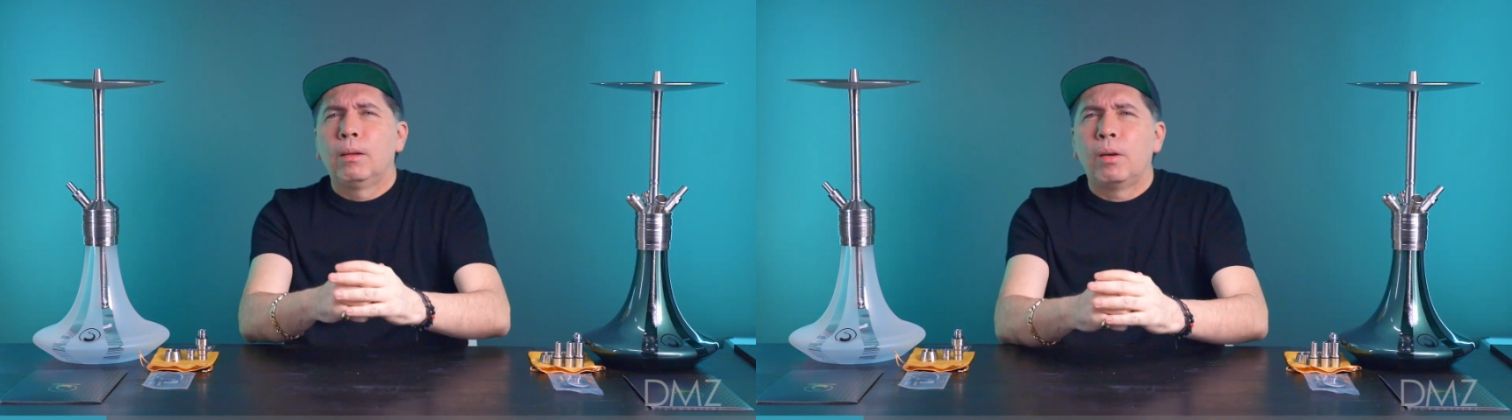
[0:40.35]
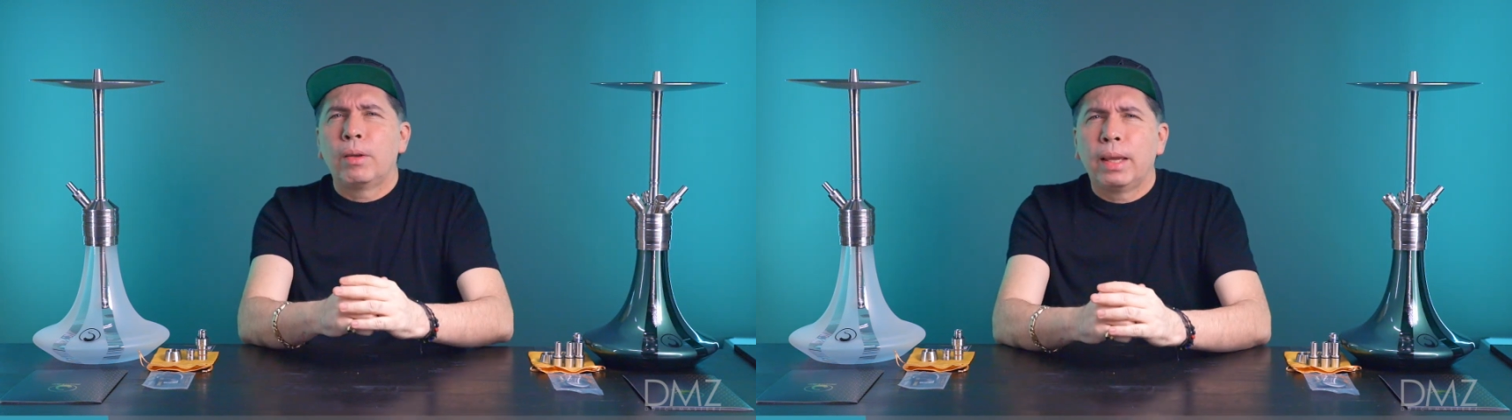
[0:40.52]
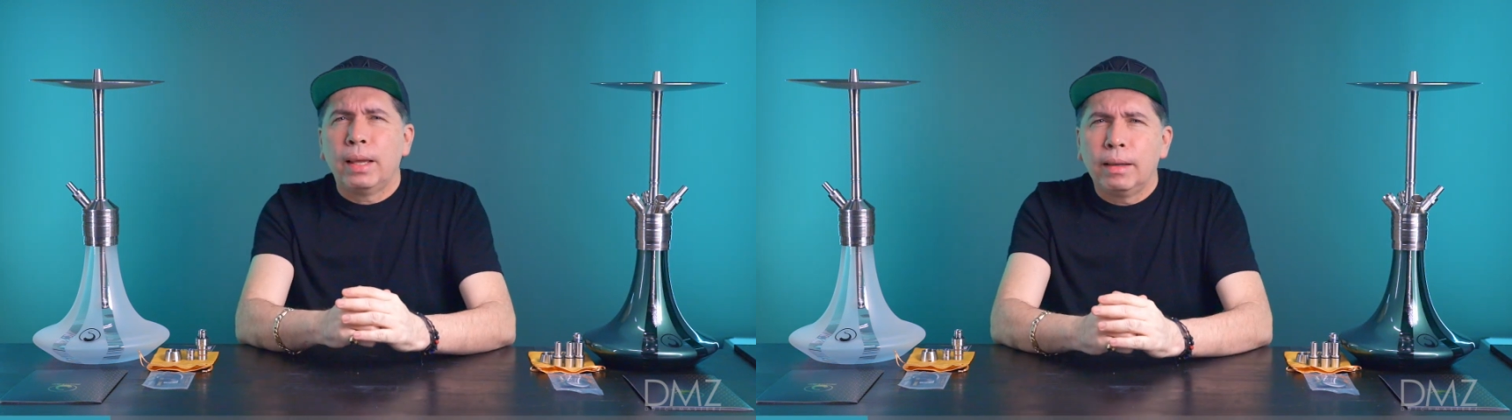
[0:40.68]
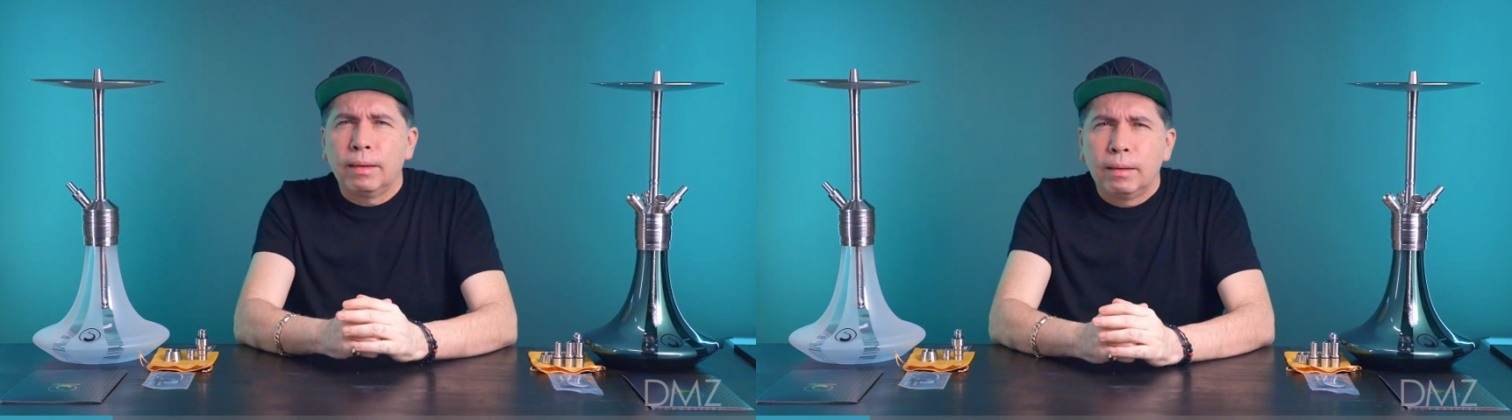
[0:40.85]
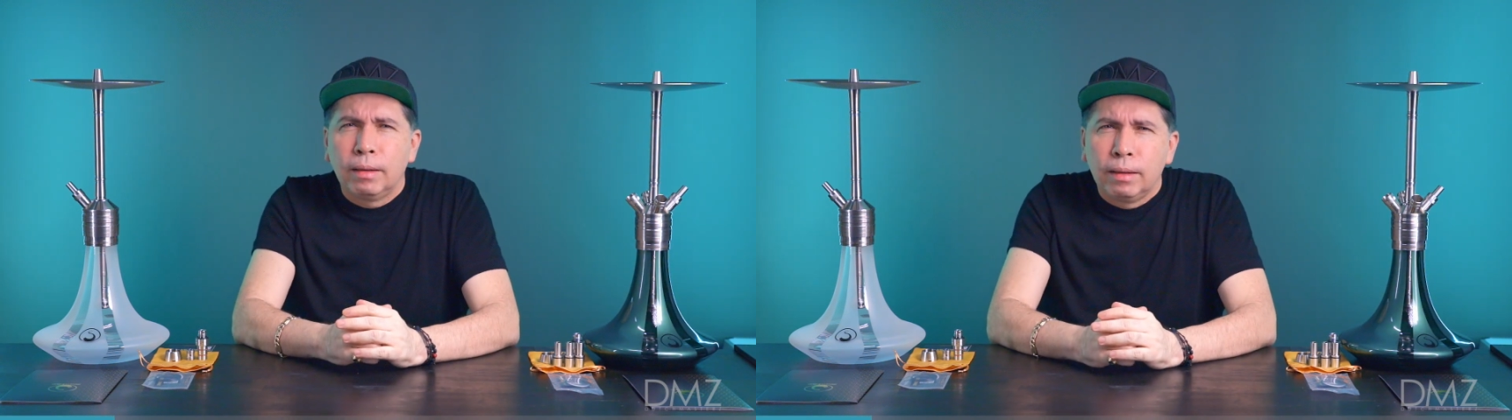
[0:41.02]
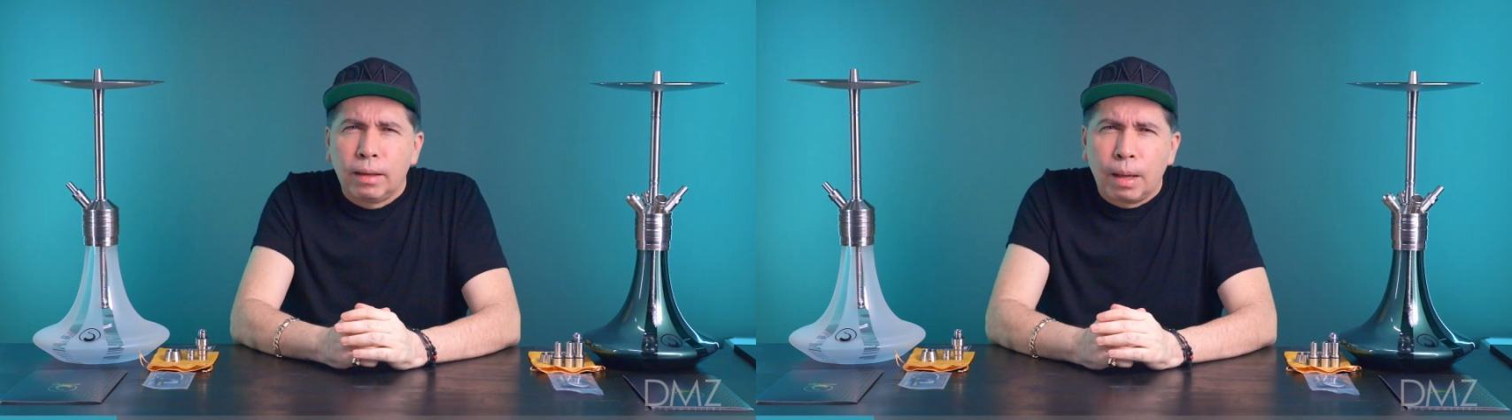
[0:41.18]
Okay,
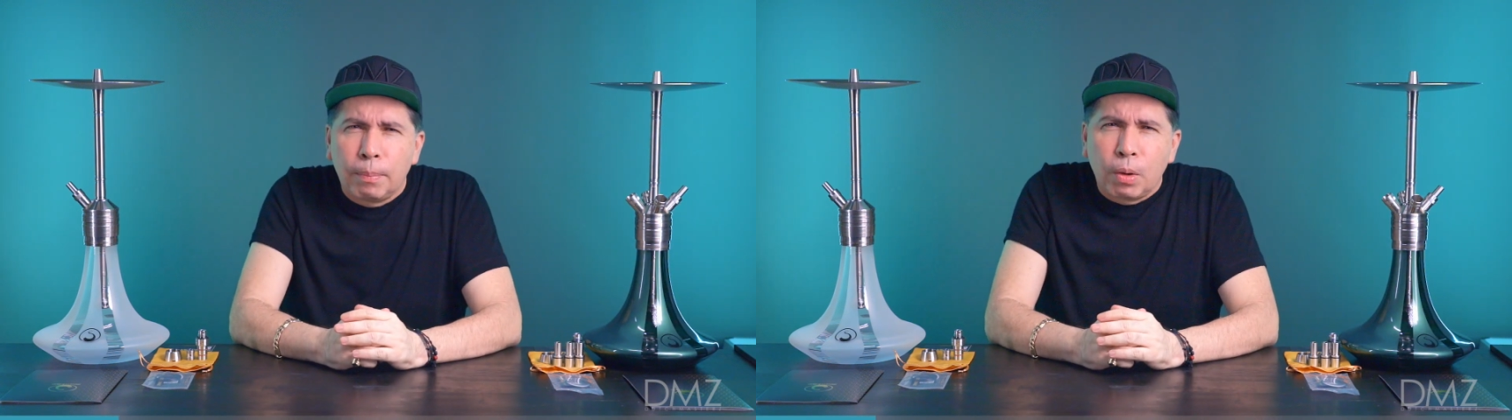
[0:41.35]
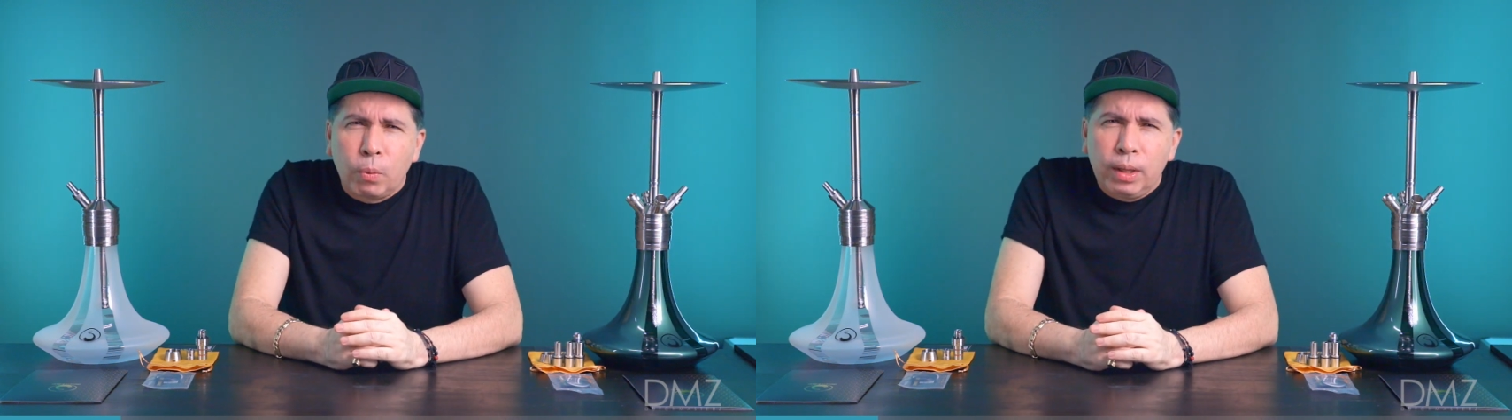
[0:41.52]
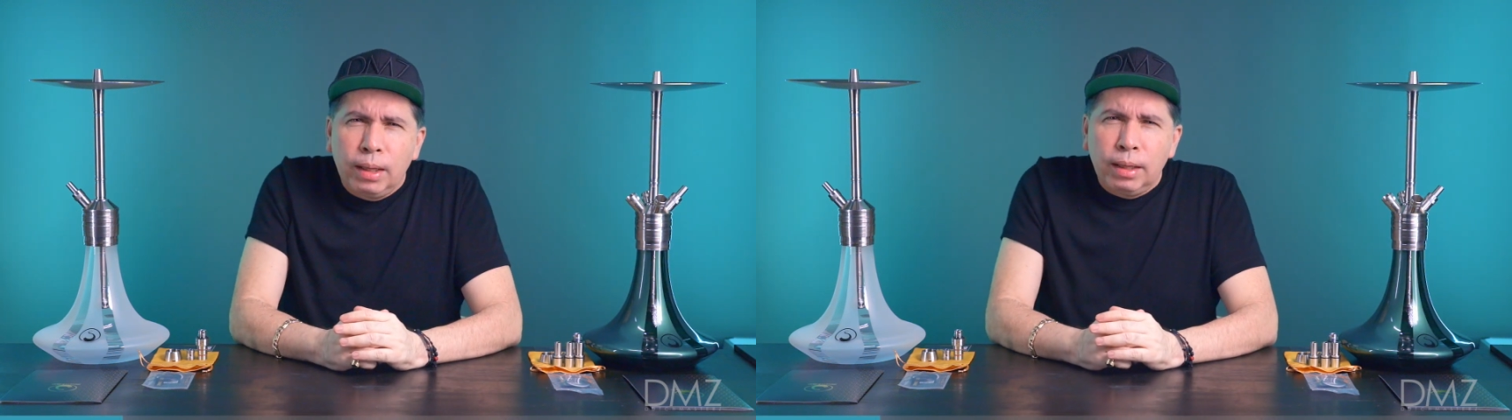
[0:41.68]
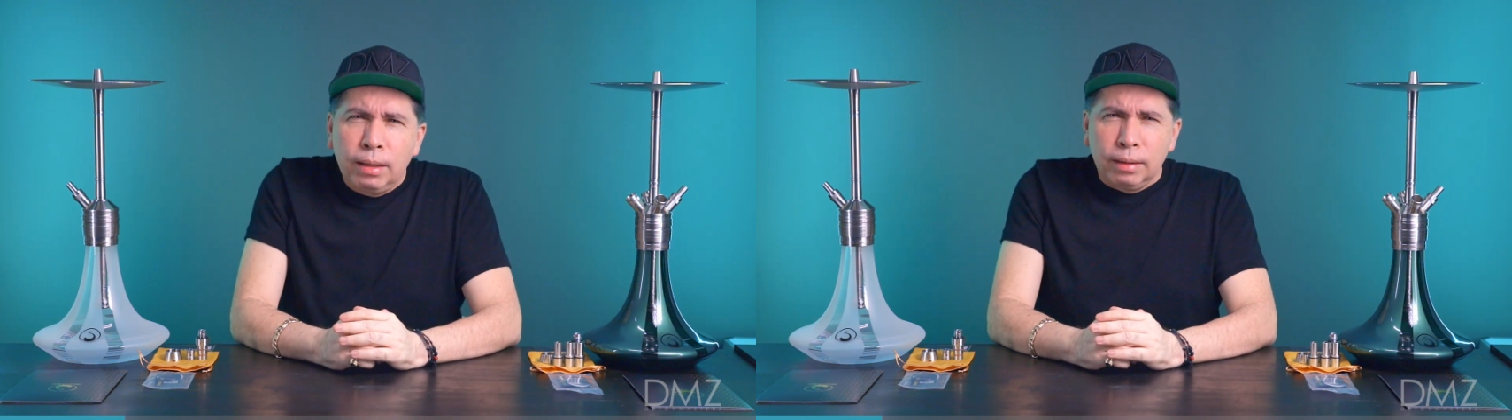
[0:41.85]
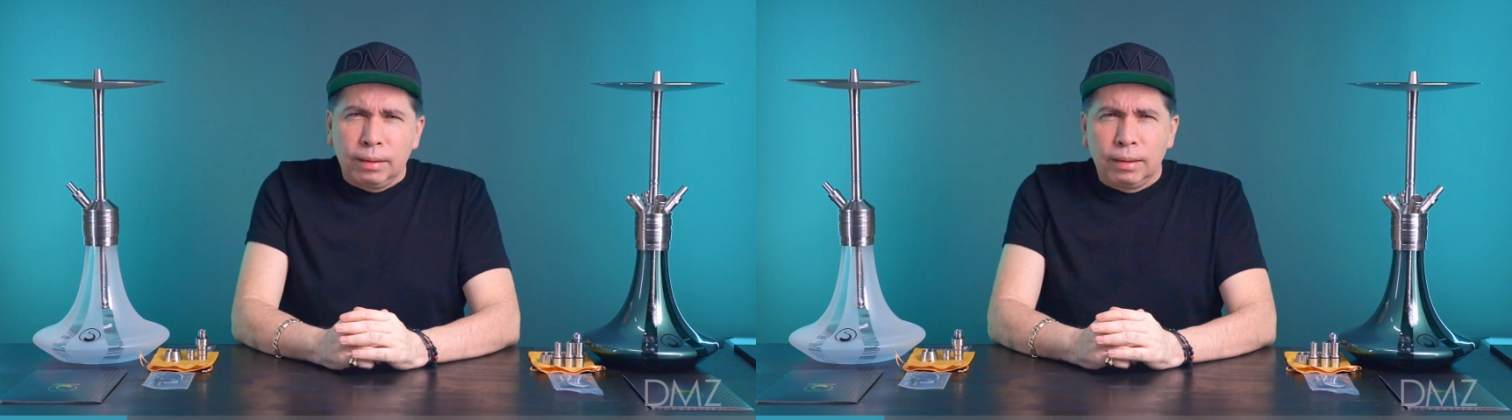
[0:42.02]
how about we